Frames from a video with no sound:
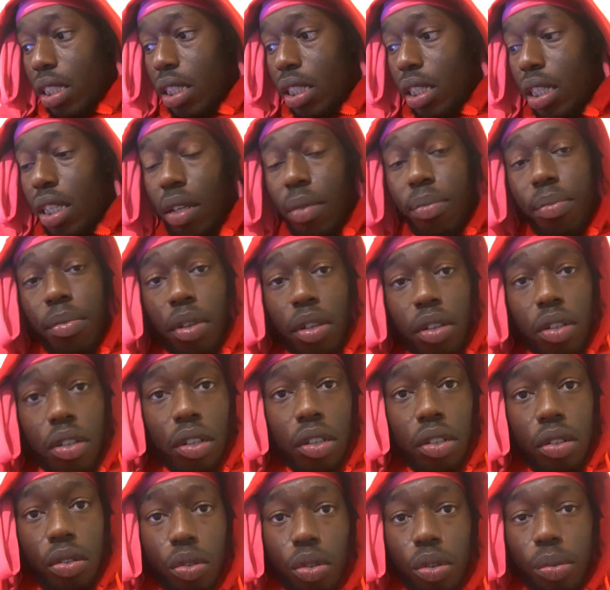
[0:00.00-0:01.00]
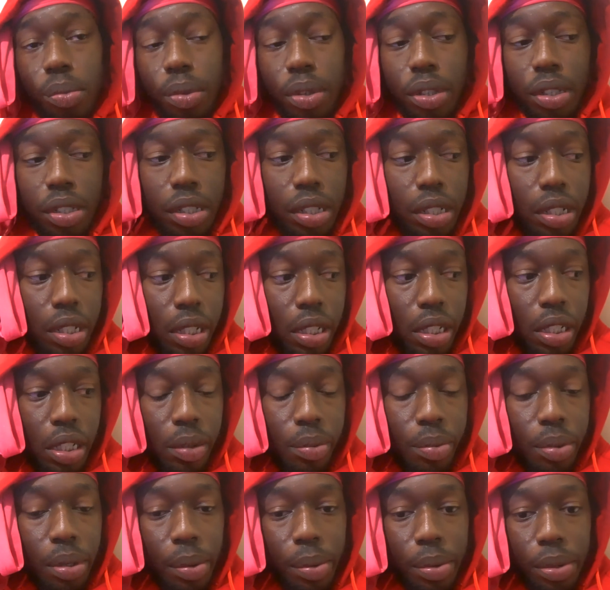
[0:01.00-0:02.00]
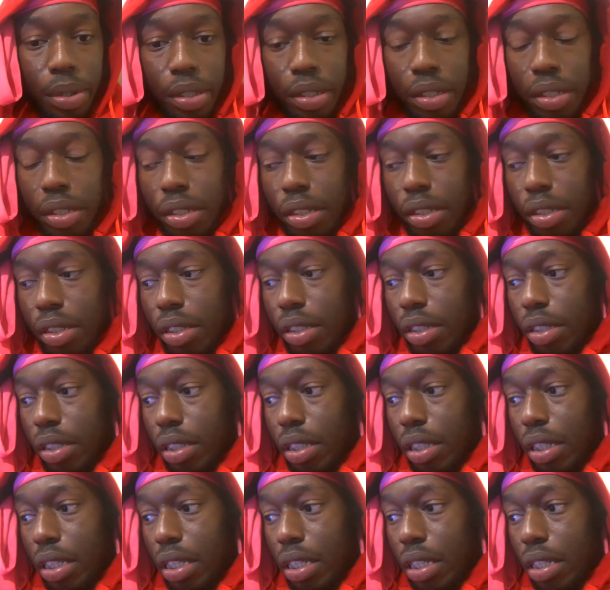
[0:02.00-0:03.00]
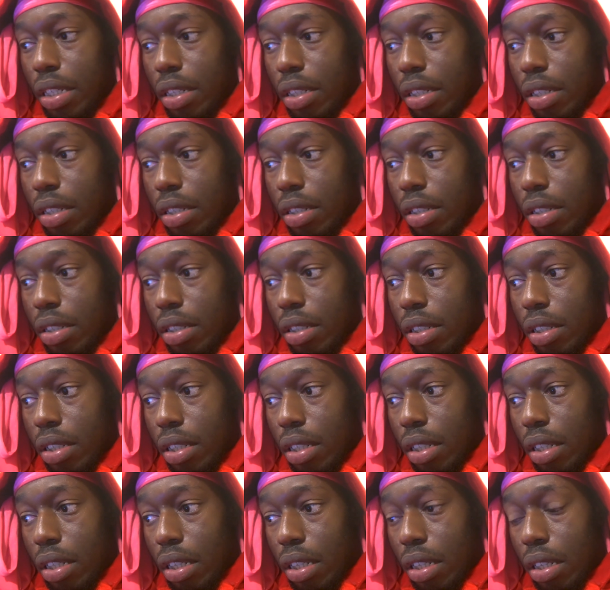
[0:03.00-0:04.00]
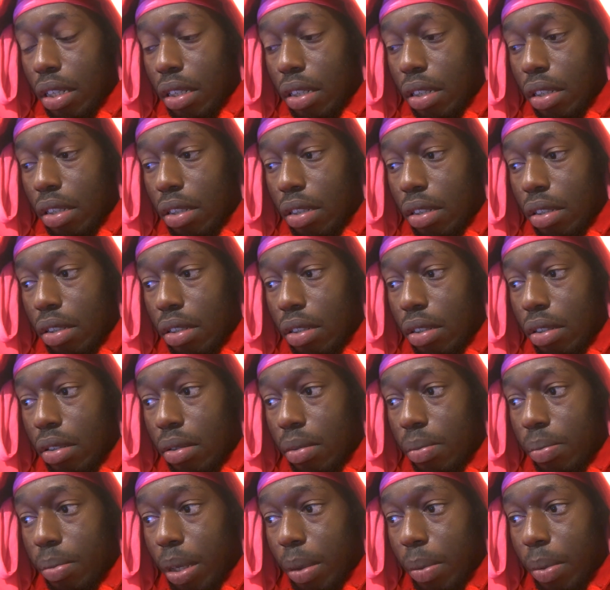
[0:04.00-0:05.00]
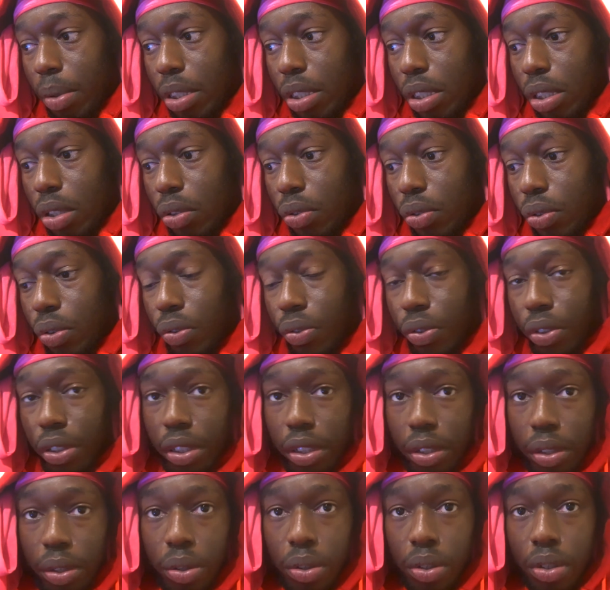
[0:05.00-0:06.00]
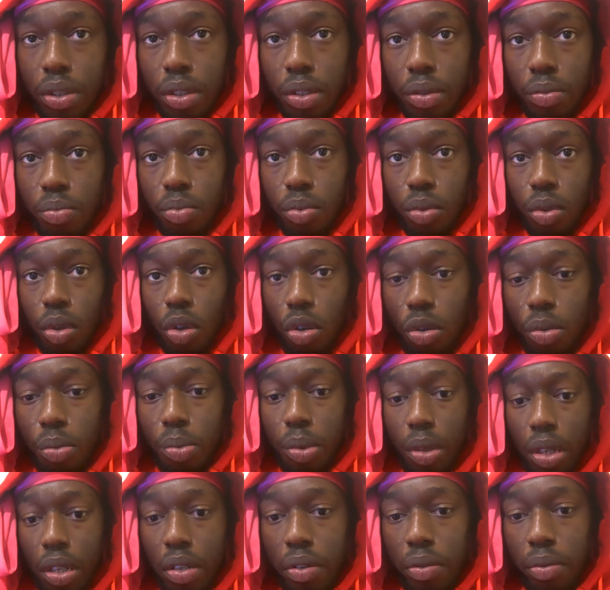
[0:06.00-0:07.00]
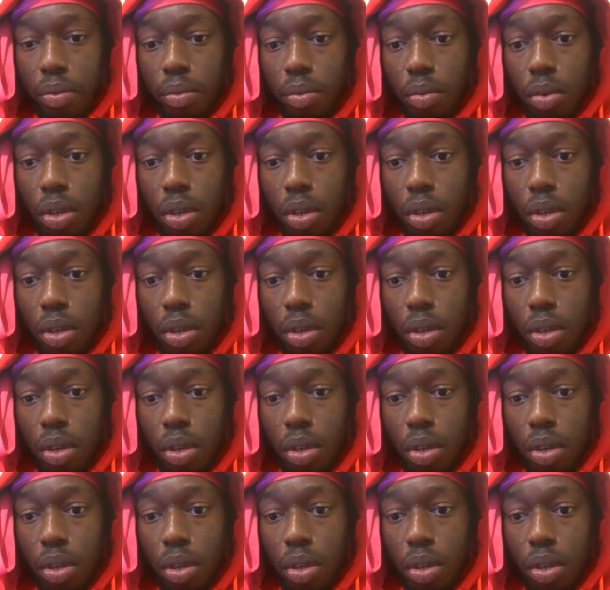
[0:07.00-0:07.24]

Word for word: I'm not gonna do much today. I'm probably just gonna eat and then make my soul food videos, go to bed